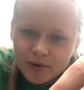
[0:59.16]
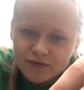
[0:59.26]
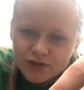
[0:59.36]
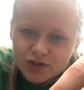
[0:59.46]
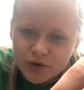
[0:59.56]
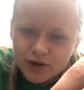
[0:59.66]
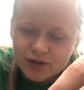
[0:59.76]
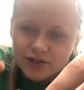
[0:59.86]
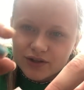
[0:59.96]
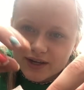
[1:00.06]
of the
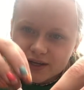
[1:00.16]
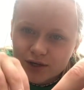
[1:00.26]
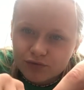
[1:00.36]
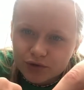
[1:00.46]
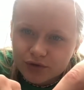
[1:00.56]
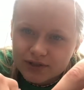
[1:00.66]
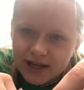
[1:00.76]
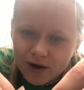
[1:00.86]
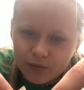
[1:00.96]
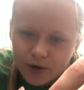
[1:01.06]
soil so that it can root
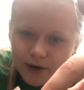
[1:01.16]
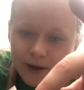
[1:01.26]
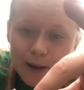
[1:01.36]
downward.